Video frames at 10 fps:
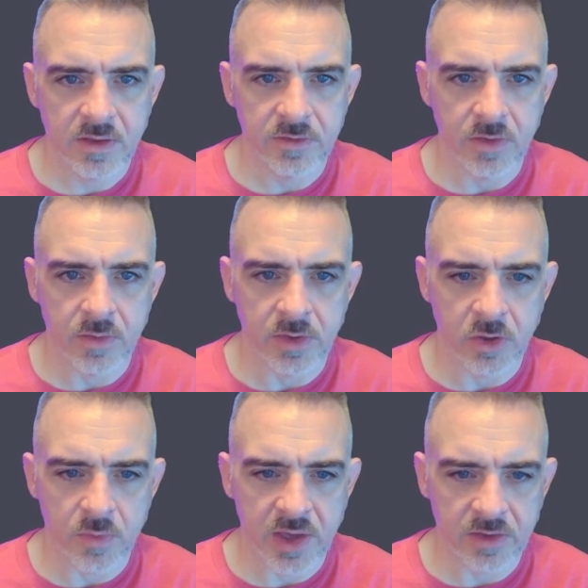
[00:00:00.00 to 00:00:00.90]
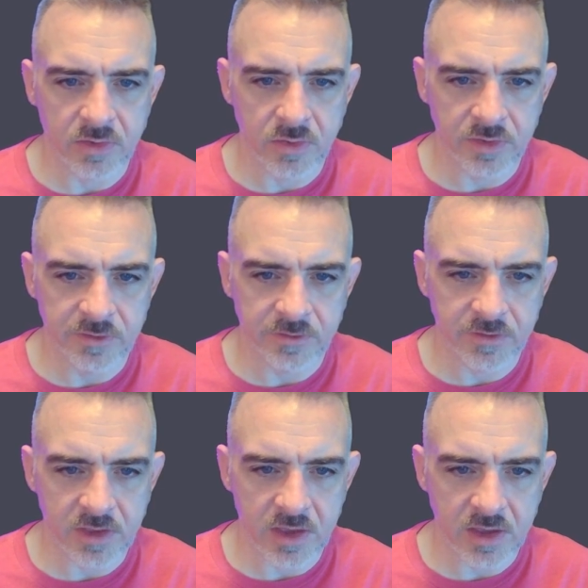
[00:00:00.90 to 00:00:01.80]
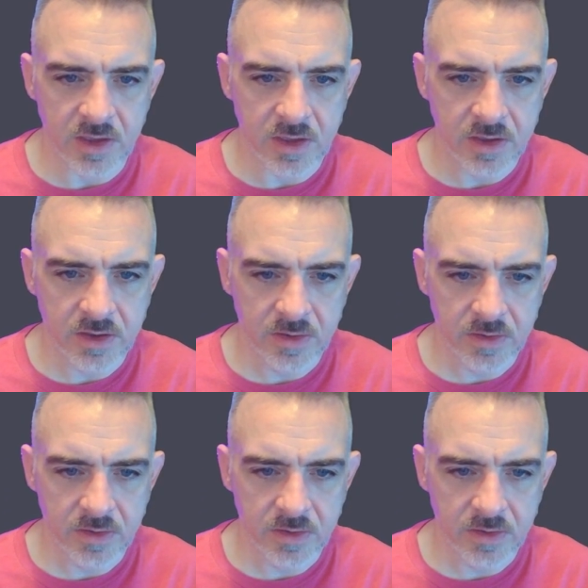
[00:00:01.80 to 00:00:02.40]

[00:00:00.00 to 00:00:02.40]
So I'm going to go back to, this is the